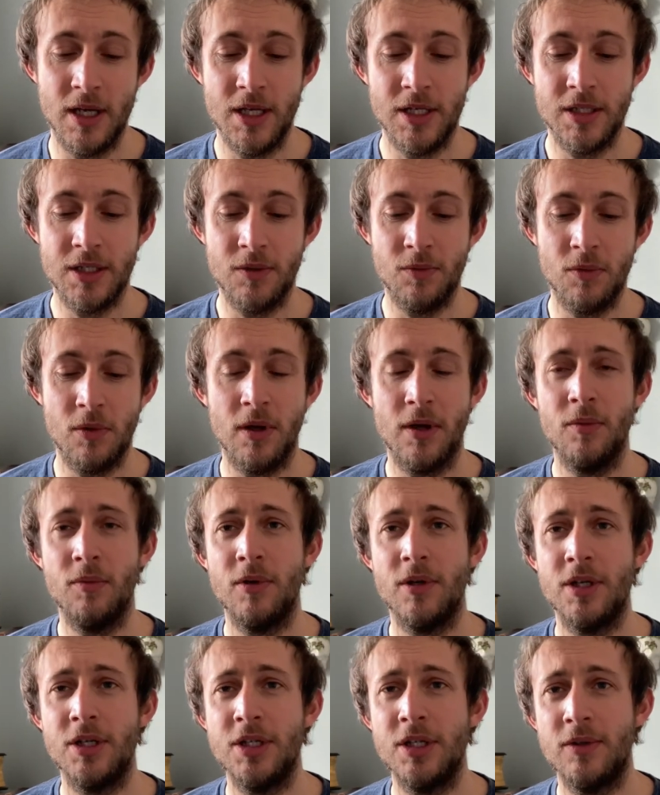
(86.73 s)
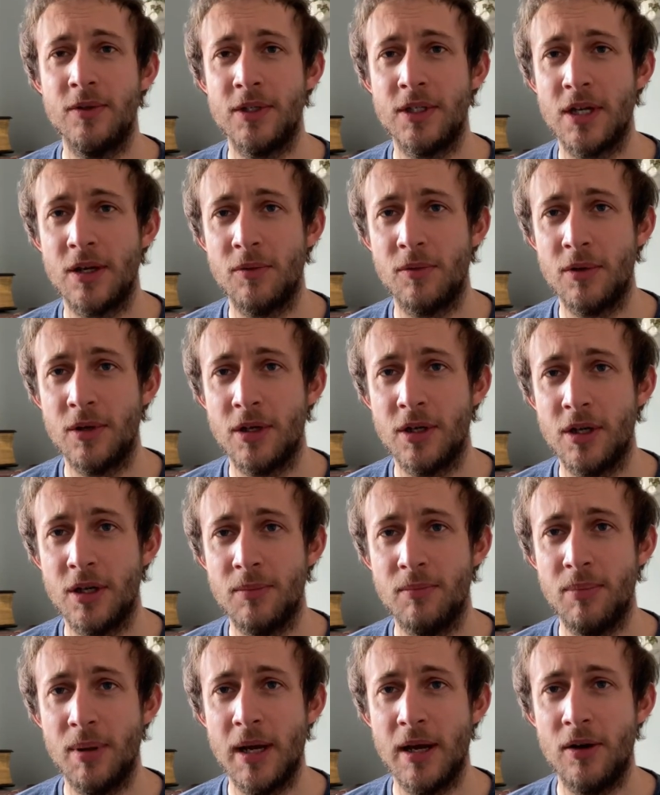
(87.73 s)
So what I want to do is I want to
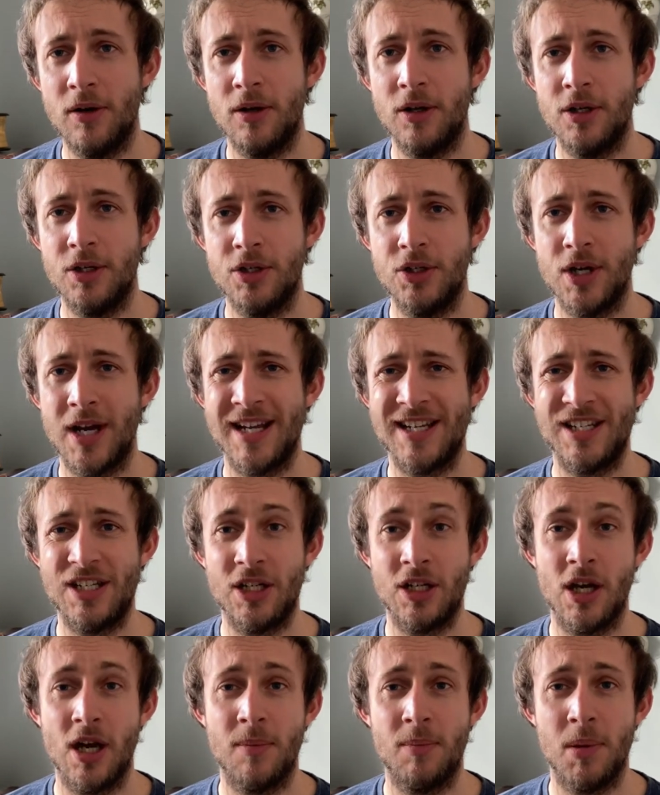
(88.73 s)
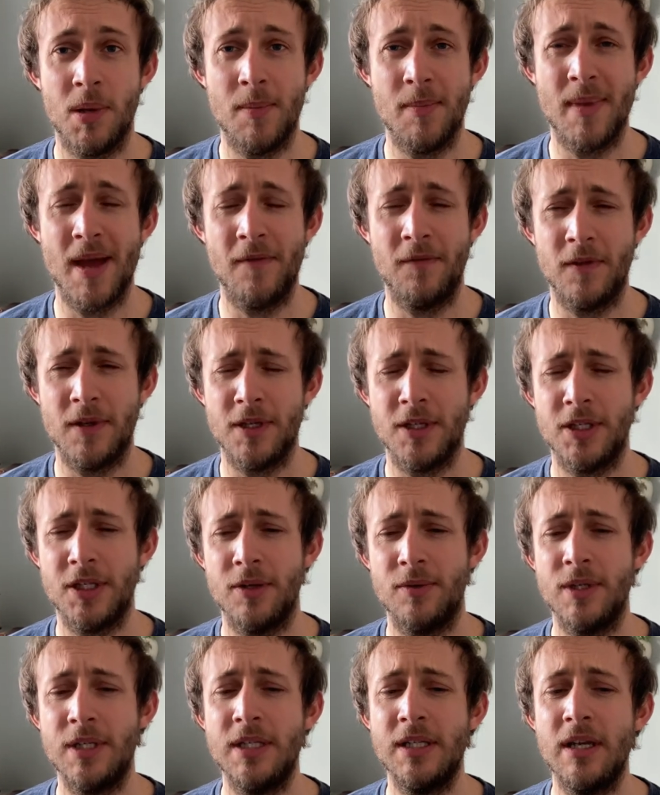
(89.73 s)
compare and contrast a couple of methods. So
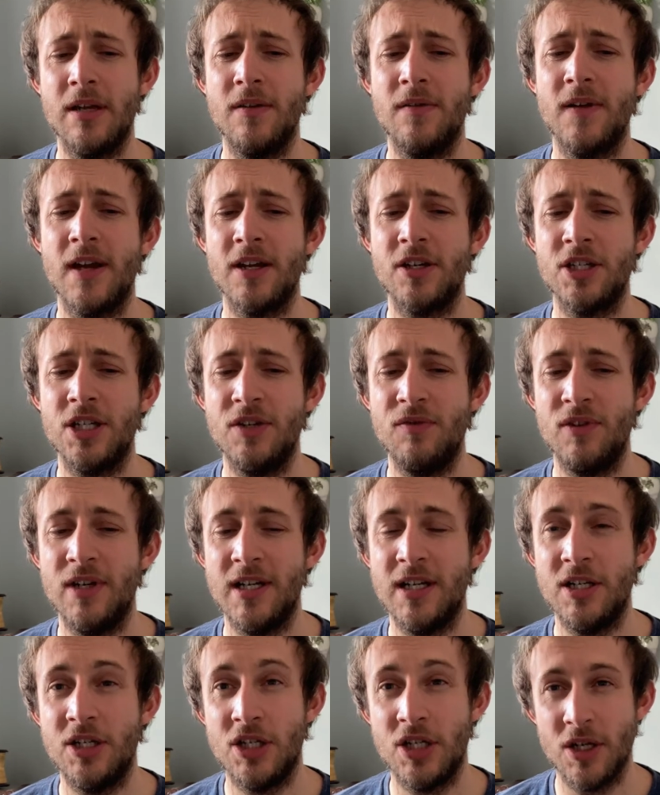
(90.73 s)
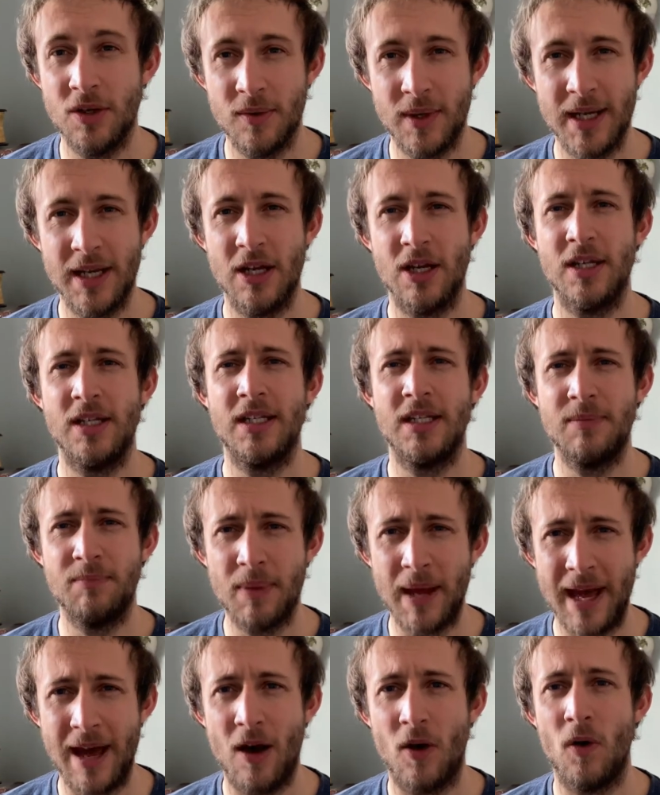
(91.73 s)
instead of actually really doing a
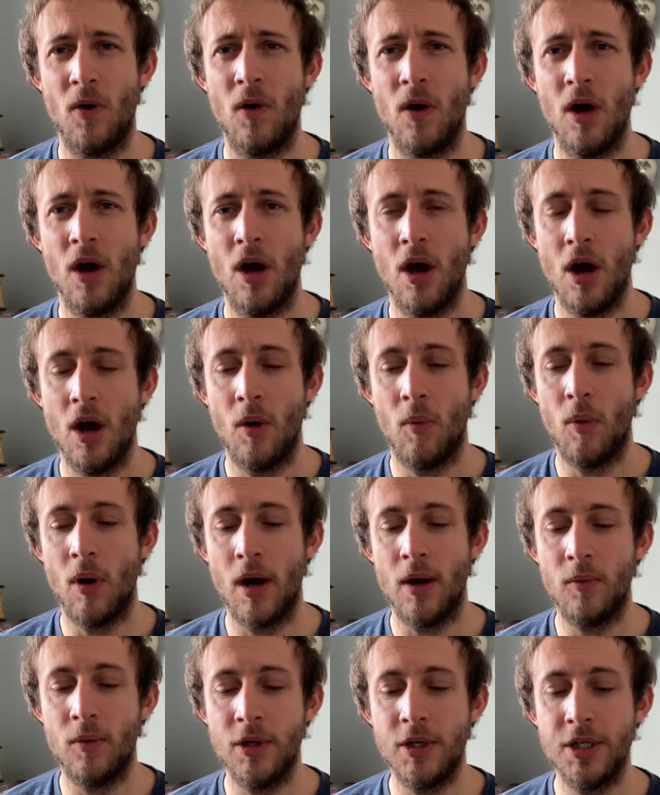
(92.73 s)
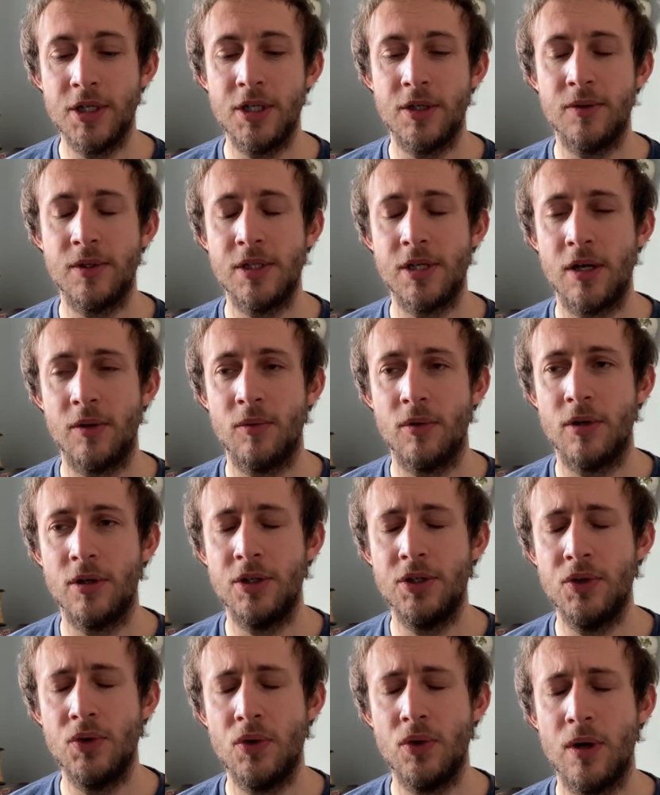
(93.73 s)
spell, what I want to do is I want
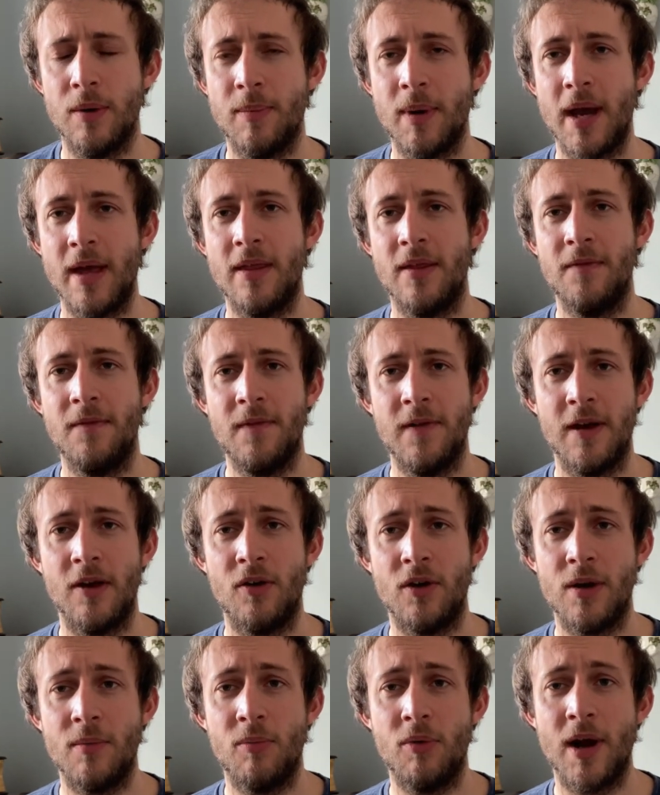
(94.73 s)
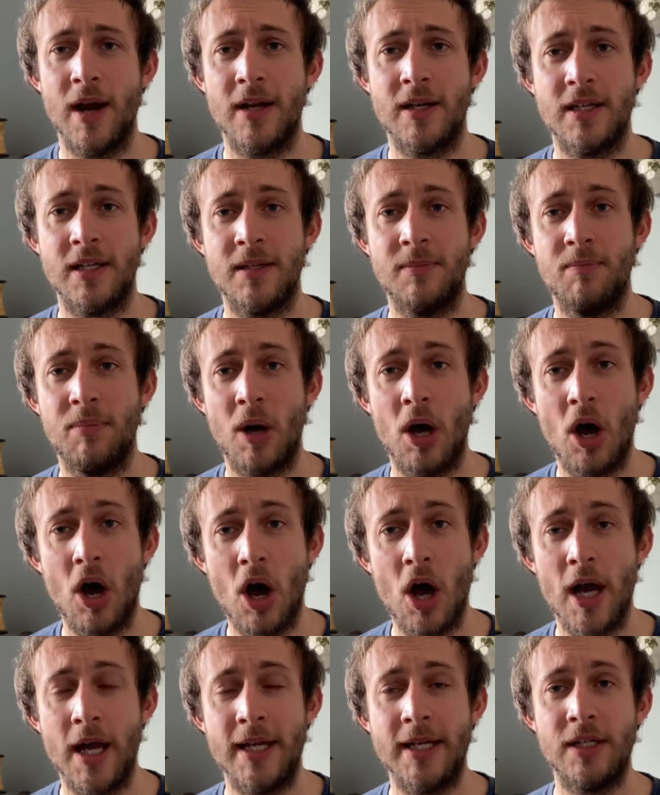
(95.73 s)
to talk about the theory and practice
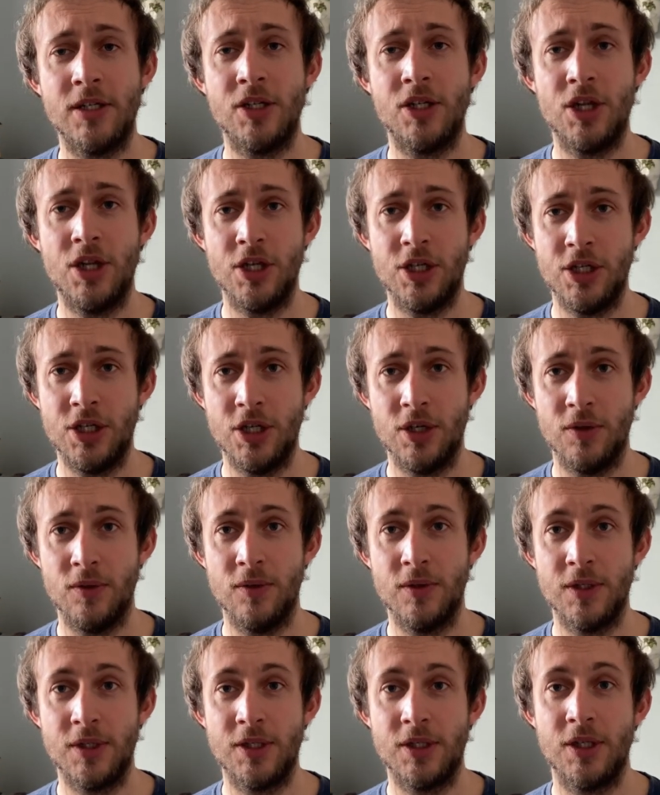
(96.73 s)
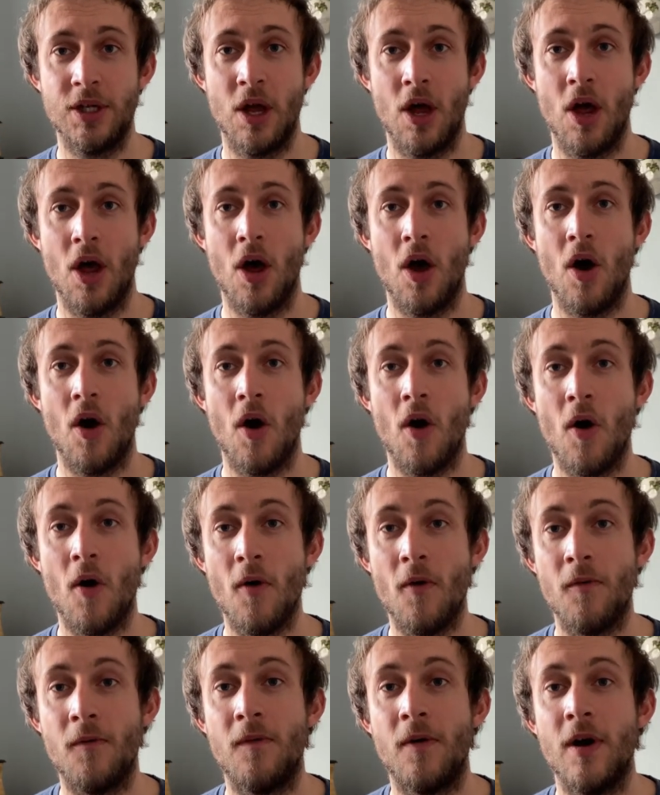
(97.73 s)
behind the use
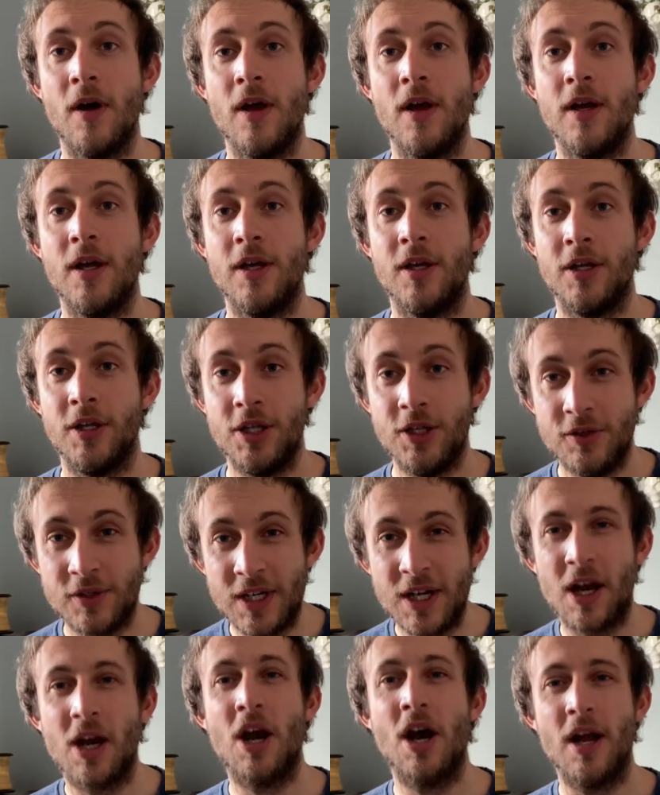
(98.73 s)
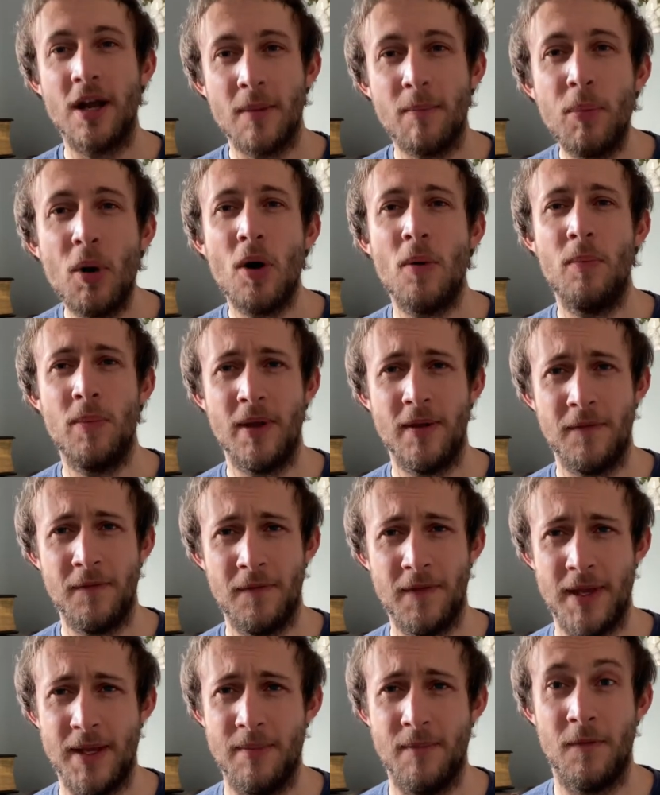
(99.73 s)
of using a kind of poppet
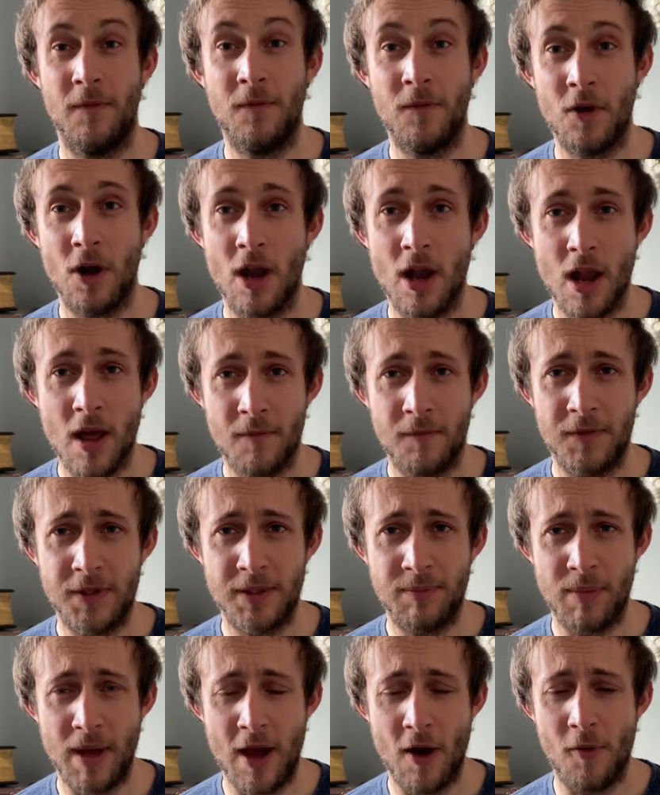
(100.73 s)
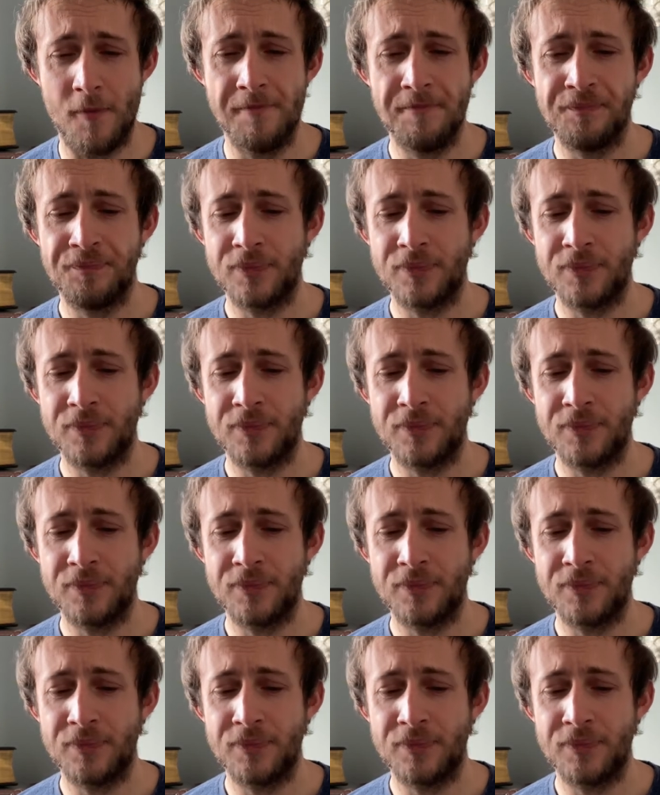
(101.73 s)
theme for a love spell.